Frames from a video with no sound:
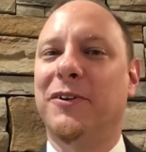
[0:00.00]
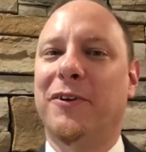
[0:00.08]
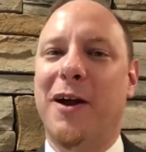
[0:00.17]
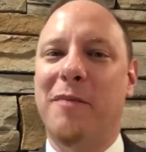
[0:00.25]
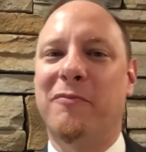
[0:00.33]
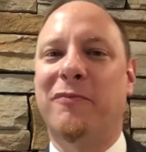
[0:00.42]
or
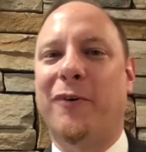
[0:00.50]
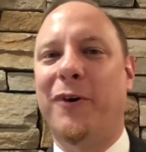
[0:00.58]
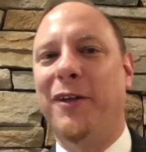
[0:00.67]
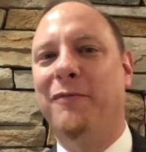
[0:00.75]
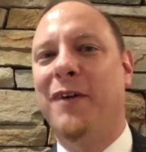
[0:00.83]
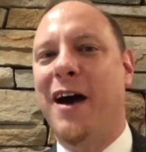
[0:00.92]
I'm
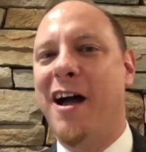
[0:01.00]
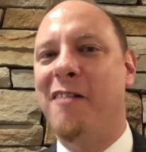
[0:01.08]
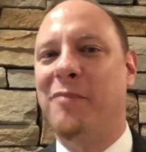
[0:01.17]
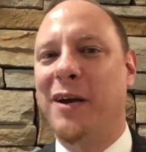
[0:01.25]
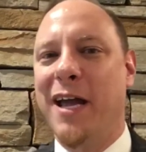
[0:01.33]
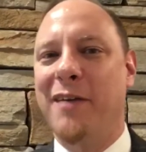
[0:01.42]
45,
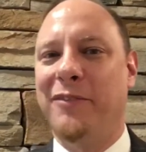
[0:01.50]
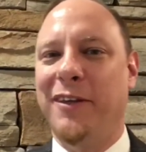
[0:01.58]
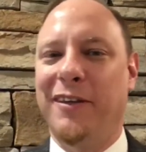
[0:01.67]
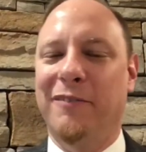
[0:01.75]
but I have the